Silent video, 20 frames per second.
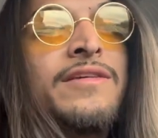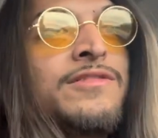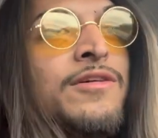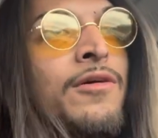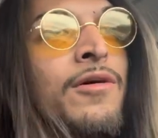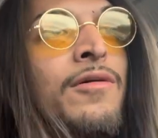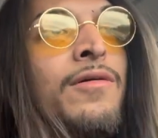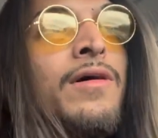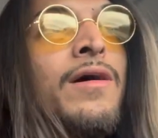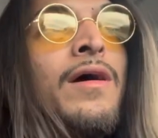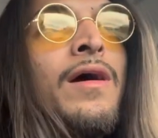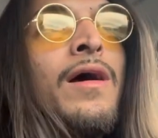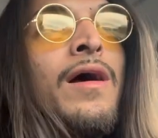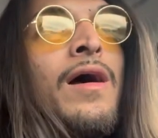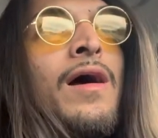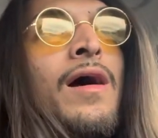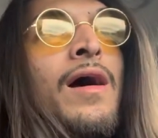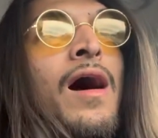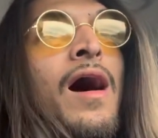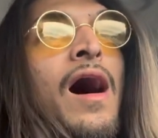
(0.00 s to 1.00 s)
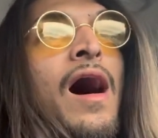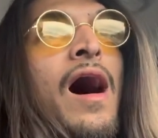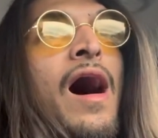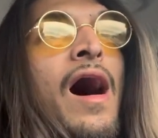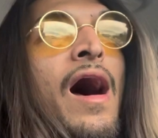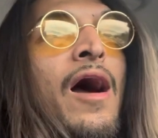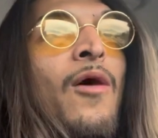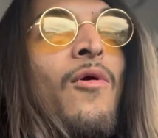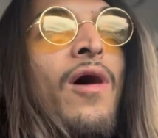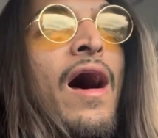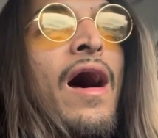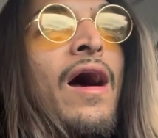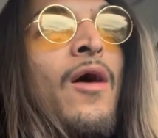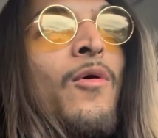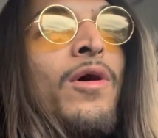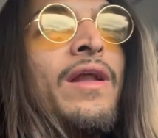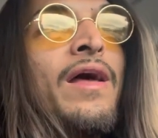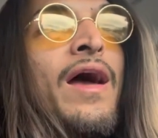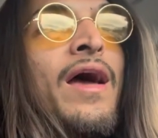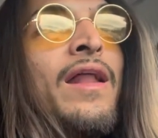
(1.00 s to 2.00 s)
So I, I
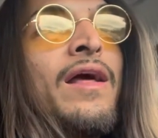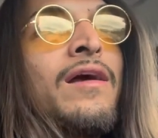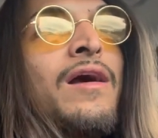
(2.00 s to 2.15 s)
went ahead